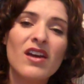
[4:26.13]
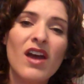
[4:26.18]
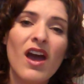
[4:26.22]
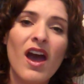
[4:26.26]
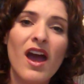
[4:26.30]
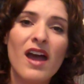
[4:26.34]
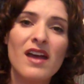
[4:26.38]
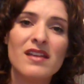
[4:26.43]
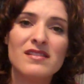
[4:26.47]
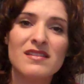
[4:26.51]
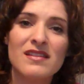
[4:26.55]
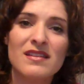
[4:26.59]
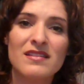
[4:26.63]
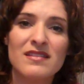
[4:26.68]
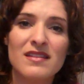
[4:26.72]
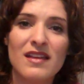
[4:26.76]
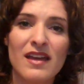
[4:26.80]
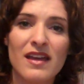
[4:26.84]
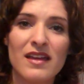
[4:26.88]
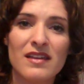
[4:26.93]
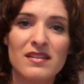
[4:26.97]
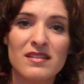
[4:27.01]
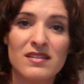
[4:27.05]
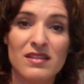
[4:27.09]
causes
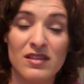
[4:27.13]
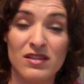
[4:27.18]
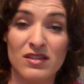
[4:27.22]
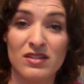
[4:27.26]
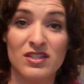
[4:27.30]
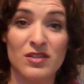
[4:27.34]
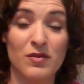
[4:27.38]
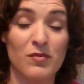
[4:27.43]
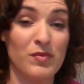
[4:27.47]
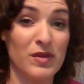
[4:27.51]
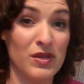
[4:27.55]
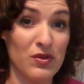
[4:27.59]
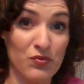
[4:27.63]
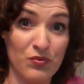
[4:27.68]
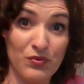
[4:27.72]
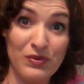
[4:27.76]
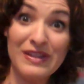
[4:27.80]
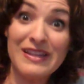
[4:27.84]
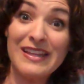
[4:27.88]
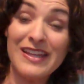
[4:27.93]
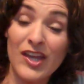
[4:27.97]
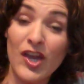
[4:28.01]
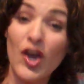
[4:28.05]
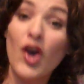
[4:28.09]
us to be
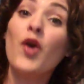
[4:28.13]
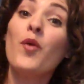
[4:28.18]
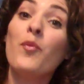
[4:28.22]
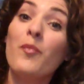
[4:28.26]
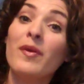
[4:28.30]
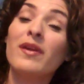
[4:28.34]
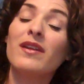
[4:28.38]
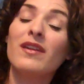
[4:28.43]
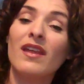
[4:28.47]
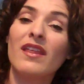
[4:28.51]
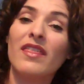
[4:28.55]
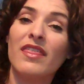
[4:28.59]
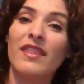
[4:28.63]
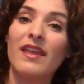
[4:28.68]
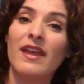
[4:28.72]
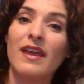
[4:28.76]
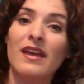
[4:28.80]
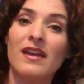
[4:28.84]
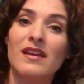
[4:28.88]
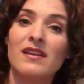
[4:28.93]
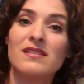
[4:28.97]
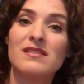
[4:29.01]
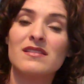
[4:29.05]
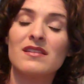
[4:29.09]
really open to
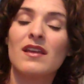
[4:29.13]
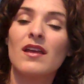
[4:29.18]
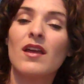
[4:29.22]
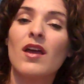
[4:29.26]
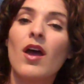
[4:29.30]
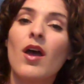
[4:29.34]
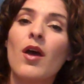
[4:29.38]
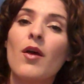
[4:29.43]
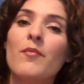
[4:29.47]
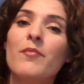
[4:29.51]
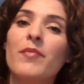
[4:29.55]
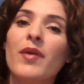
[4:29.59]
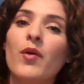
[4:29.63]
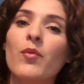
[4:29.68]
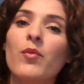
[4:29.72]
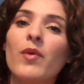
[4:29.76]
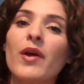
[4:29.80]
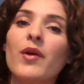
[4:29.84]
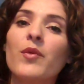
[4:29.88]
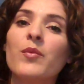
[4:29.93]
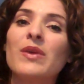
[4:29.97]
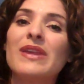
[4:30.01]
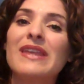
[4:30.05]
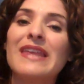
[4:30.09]
things, but
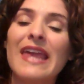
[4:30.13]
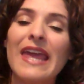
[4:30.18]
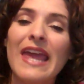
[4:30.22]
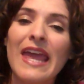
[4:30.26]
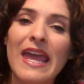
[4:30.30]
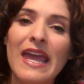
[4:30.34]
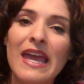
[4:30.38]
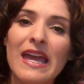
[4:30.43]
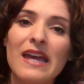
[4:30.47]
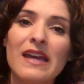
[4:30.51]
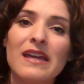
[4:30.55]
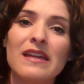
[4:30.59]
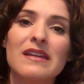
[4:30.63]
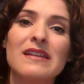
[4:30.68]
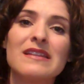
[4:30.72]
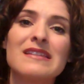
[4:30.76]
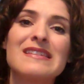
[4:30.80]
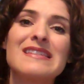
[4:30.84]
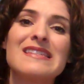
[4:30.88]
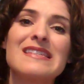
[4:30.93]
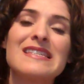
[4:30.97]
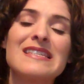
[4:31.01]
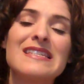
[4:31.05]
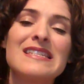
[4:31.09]
where we can't
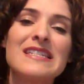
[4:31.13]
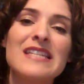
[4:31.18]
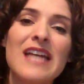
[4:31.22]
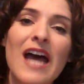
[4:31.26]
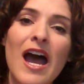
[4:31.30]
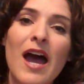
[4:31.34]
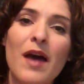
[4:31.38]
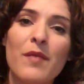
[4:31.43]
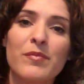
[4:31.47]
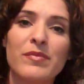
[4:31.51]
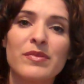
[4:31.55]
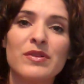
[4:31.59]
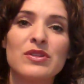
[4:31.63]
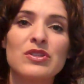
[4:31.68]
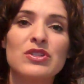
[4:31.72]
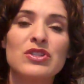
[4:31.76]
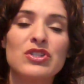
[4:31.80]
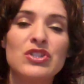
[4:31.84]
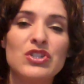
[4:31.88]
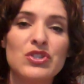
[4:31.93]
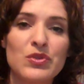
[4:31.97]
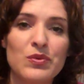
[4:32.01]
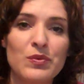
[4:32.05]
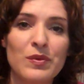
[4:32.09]
stop
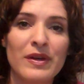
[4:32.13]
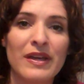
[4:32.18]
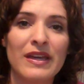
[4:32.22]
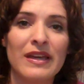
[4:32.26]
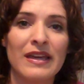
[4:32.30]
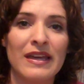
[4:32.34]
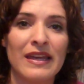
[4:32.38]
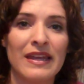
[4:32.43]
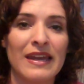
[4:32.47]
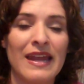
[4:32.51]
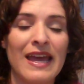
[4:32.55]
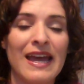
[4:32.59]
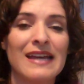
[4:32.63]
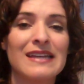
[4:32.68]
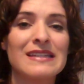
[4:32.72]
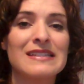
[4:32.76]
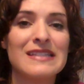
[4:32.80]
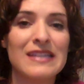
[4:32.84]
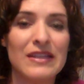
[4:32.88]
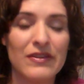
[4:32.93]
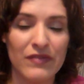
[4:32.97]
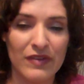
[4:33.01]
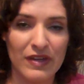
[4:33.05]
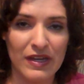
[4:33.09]
doing an
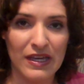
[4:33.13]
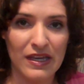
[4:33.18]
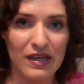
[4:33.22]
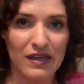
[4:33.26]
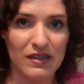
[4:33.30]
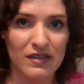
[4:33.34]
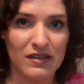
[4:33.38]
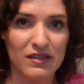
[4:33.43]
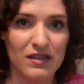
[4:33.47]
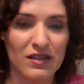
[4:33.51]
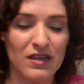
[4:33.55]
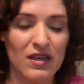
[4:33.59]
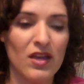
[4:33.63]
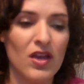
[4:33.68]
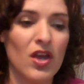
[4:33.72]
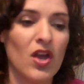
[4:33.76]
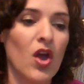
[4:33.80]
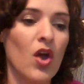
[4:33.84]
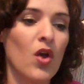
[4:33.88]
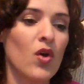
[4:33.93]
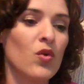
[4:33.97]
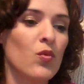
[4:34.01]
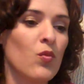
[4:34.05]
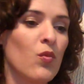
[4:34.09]
activity,
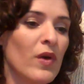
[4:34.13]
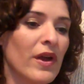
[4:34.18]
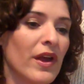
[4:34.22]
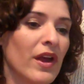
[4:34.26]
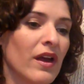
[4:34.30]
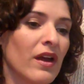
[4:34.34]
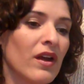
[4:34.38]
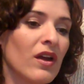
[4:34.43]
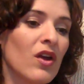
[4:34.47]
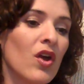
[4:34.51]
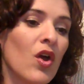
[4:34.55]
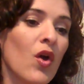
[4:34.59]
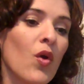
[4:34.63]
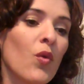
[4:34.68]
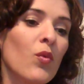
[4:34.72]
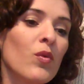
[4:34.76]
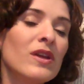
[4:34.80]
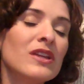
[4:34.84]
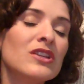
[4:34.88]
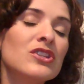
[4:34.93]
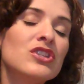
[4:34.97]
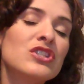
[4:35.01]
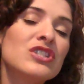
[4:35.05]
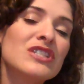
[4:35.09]
where
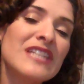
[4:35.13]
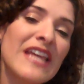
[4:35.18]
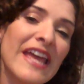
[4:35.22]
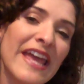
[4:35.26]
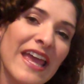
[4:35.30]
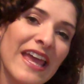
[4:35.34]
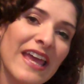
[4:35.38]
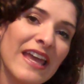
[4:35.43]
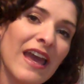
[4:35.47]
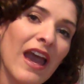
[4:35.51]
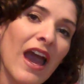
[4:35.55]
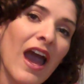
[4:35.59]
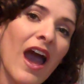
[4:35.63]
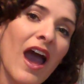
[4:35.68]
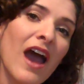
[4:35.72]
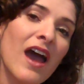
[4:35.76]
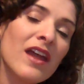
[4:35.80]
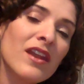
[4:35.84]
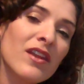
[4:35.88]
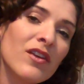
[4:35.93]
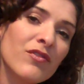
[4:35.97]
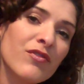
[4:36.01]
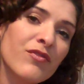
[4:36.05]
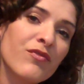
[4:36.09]
we take
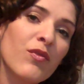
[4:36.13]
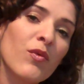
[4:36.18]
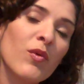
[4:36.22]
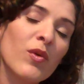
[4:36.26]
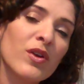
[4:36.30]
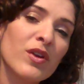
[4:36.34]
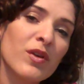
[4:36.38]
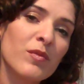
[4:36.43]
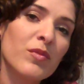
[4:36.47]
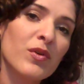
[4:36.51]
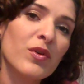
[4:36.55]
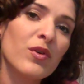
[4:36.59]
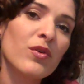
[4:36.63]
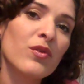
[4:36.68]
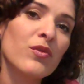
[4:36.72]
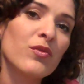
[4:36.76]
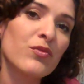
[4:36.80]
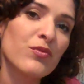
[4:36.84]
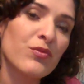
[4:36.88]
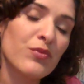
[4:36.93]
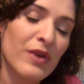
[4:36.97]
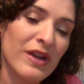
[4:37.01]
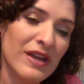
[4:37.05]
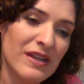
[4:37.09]
unaffordable
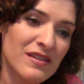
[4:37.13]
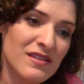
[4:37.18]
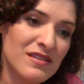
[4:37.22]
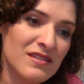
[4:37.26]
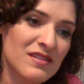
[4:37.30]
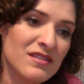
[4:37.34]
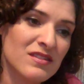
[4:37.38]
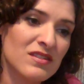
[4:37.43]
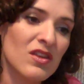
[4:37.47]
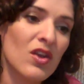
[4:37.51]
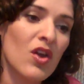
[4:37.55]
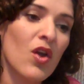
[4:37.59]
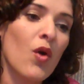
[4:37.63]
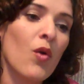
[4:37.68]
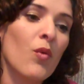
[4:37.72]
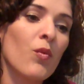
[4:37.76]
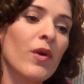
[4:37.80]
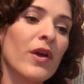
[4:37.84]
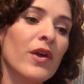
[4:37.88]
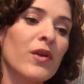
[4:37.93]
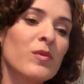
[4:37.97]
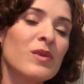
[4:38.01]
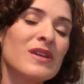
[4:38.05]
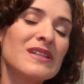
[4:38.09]
risks,
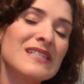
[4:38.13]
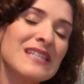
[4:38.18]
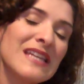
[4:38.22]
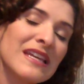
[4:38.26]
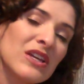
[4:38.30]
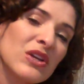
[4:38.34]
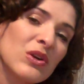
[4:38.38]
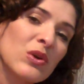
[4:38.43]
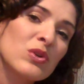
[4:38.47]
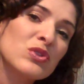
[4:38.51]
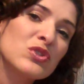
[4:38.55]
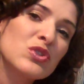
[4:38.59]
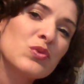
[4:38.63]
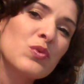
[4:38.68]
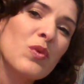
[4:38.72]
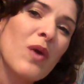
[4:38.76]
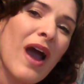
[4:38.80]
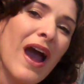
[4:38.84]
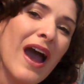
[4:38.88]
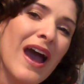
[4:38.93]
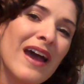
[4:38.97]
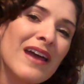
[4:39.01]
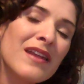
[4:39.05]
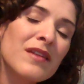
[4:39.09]
where we do
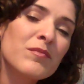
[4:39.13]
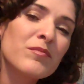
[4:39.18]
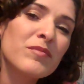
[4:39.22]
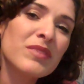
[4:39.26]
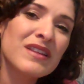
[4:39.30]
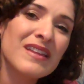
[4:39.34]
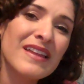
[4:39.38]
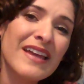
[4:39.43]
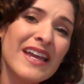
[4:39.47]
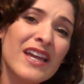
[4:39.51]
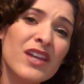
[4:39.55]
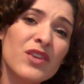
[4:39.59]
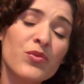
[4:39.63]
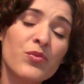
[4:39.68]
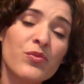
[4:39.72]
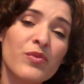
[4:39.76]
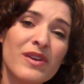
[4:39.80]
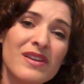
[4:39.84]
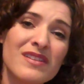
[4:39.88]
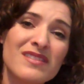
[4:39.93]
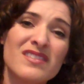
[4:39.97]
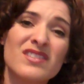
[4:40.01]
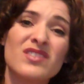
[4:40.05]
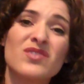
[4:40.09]
unplanned
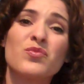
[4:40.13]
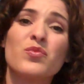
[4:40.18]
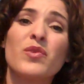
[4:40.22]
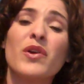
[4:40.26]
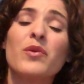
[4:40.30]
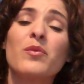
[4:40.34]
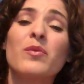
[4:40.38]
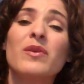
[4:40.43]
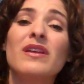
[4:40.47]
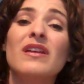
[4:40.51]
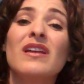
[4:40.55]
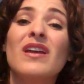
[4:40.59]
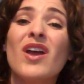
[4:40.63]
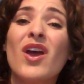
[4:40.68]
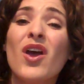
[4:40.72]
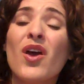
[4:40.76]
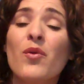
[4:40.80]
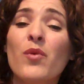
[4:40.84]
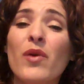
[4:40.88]
risks, where we